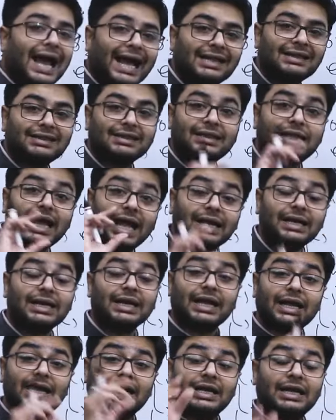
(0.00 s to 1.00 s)
and then
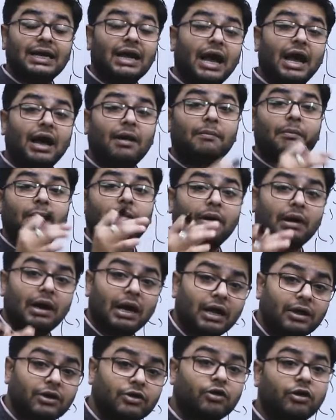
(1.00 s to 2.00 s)
in
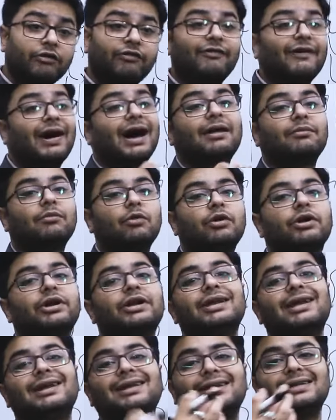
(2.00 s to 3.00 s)
a far more
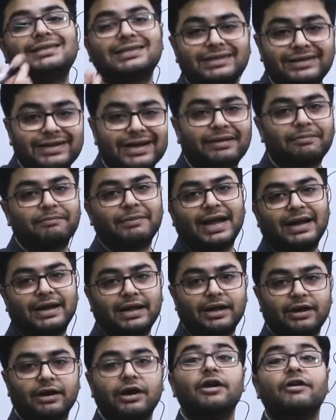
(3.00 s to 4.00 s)
realistic
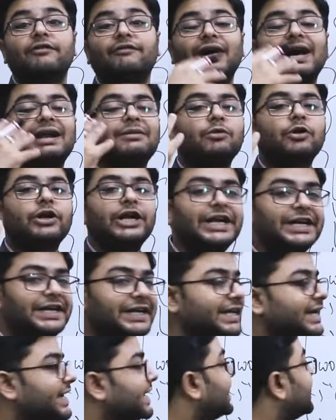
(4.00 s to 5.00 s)
manner, far more
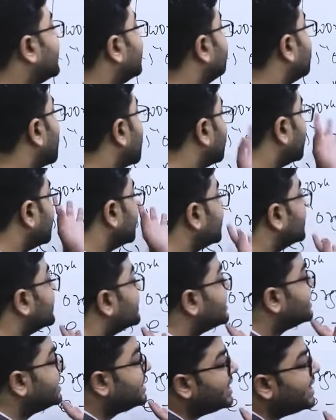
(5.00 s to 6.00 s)
integrated manner,
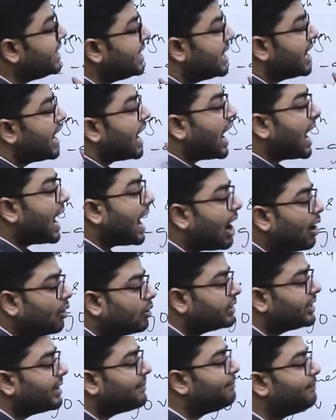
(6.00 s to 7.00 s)
see
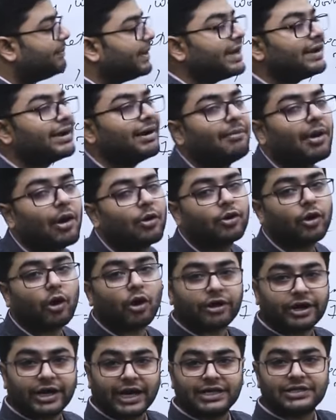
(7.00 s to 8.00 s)
how they bring about
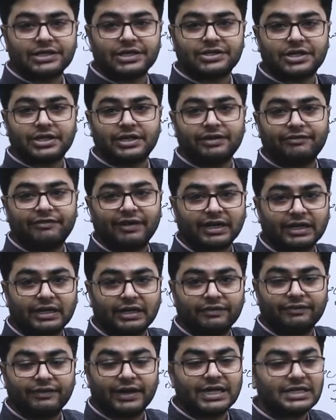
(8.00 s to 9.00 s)
organization
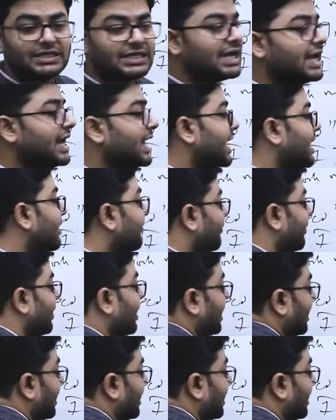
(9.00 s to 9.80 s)
effectiveness. If,